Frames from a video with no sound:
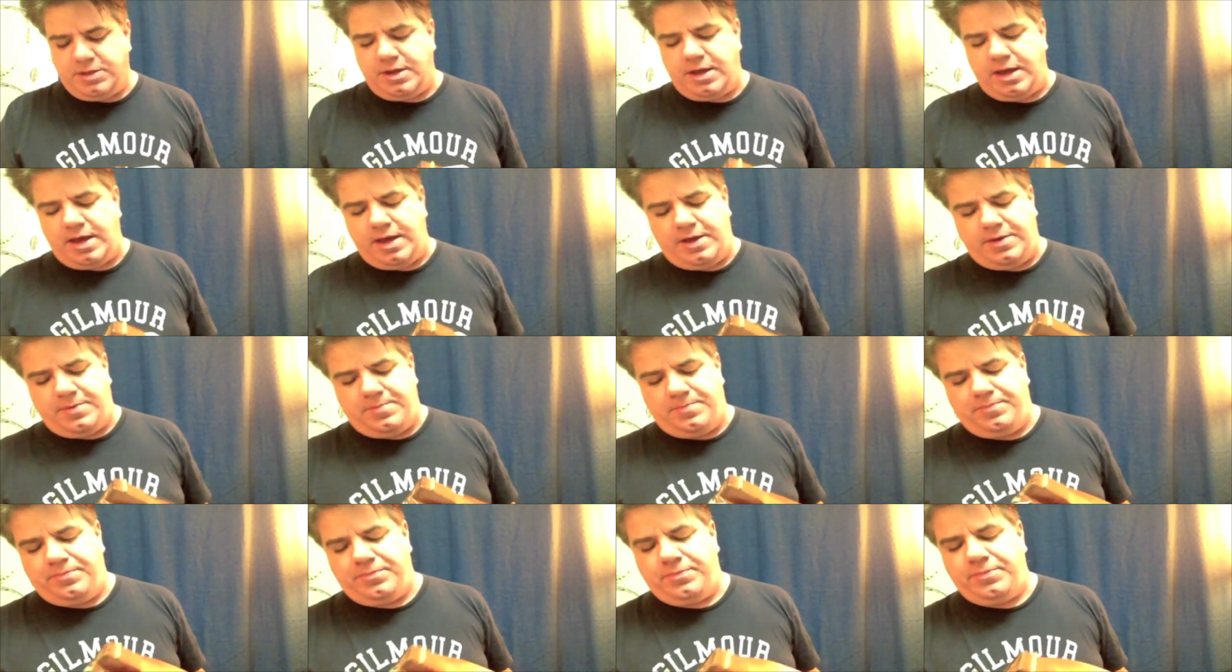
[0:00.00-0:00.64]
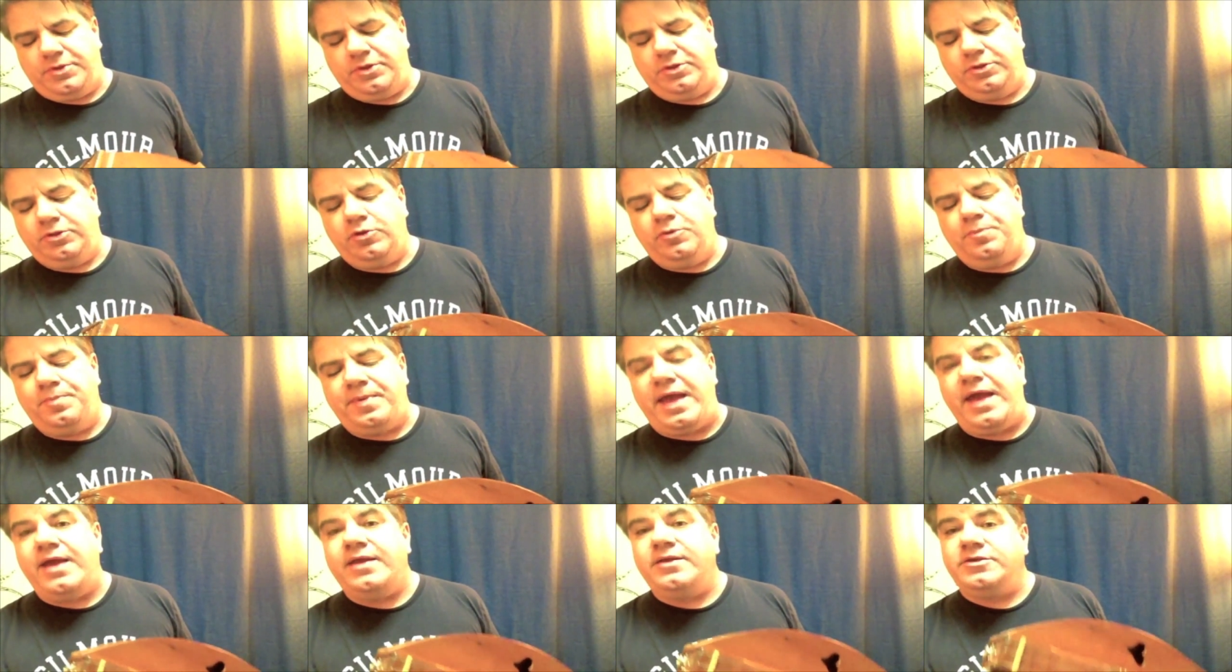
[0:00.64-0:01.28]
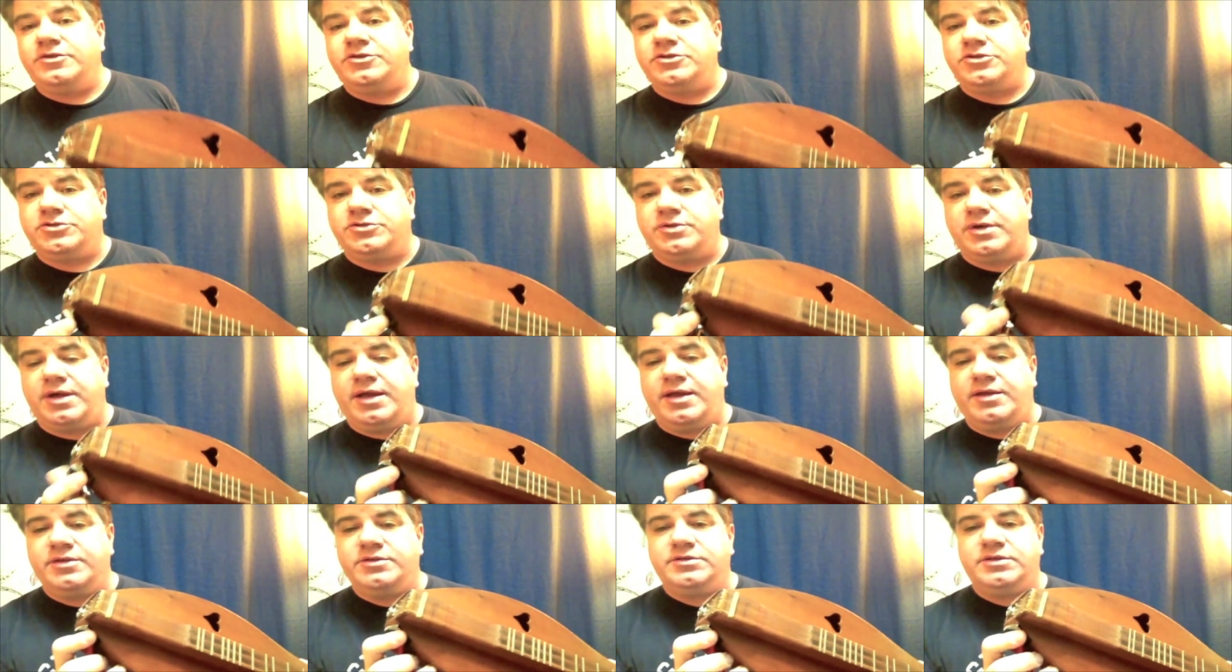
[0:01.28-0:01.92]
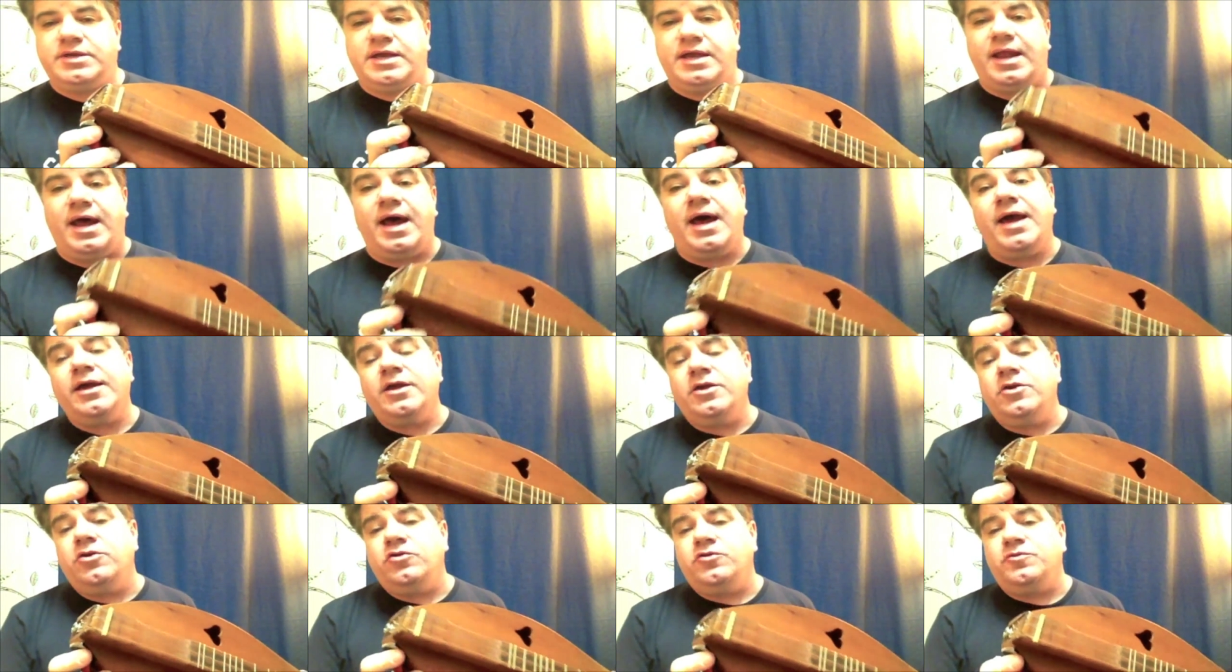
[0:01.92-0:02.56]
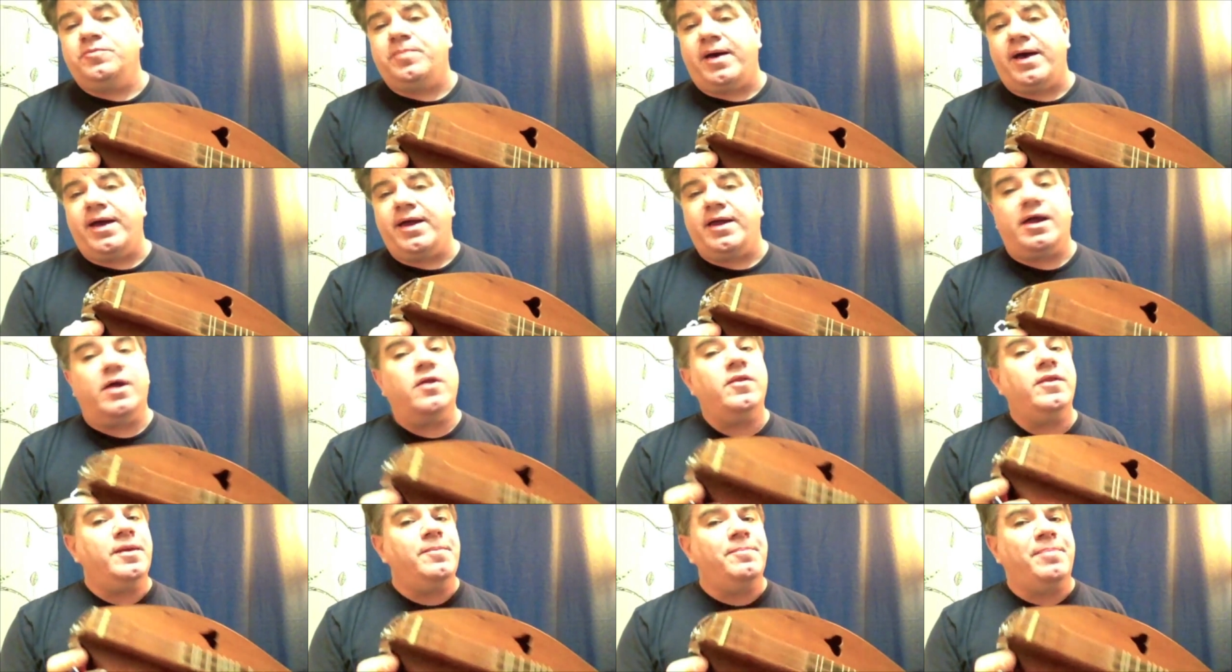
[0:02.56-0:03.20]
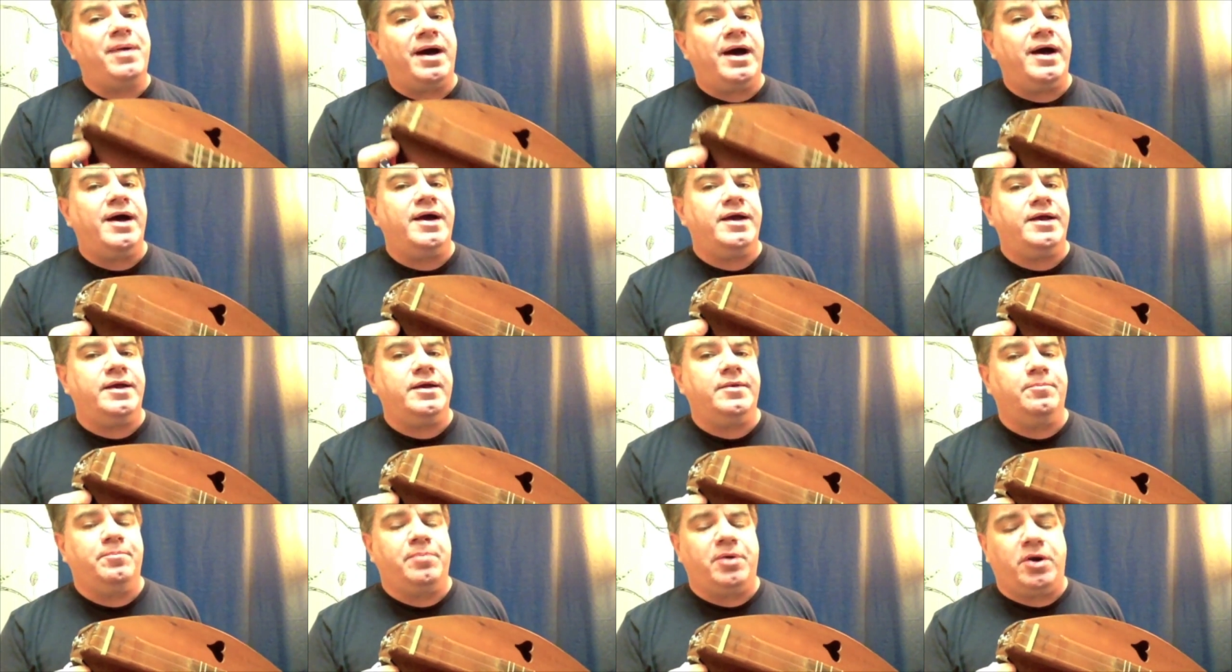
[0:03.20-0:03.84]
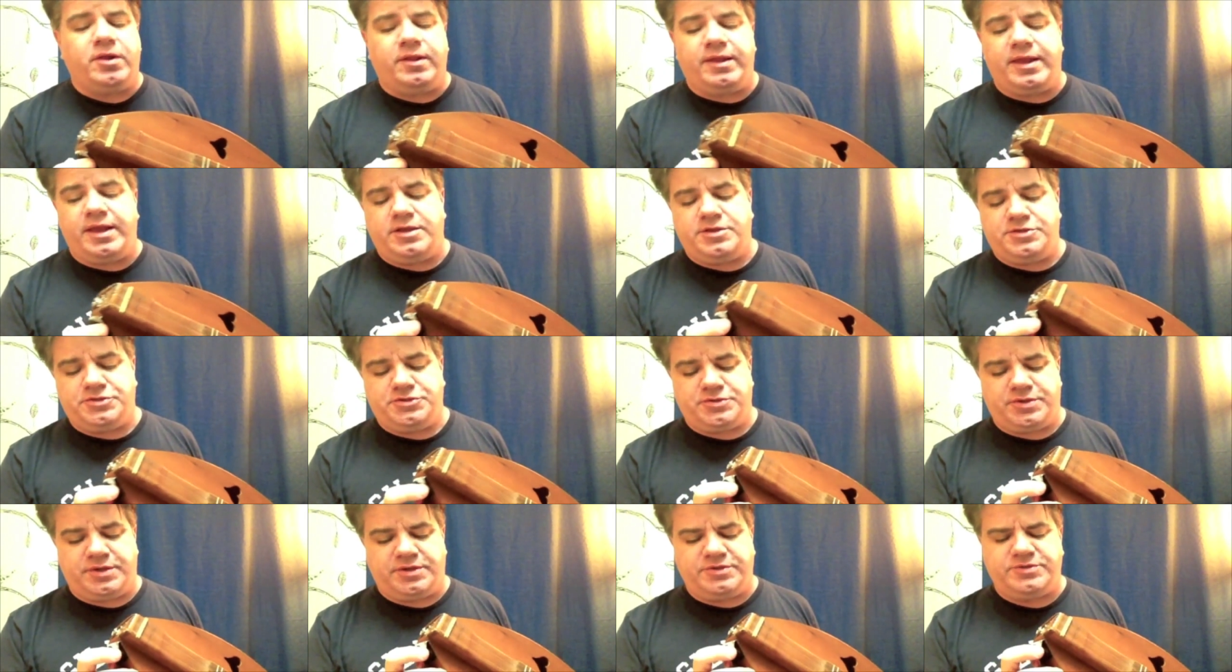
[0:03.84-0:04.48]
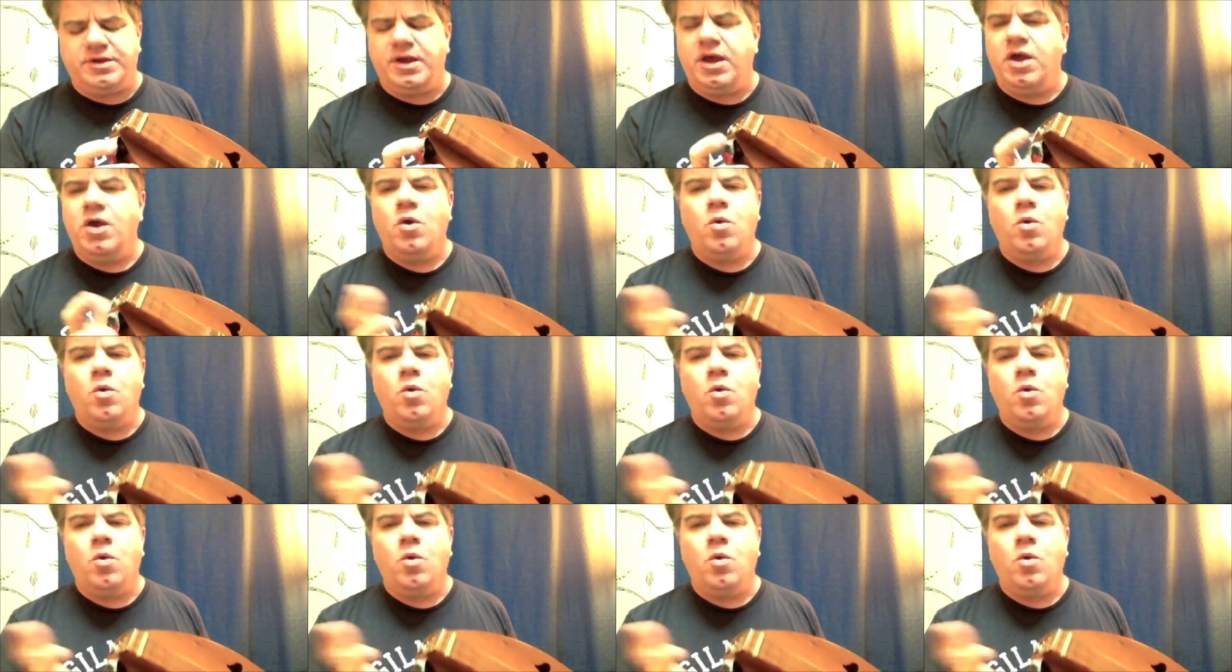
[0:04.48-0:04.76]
um, loop end strings, and I use by I only buy ball end strings.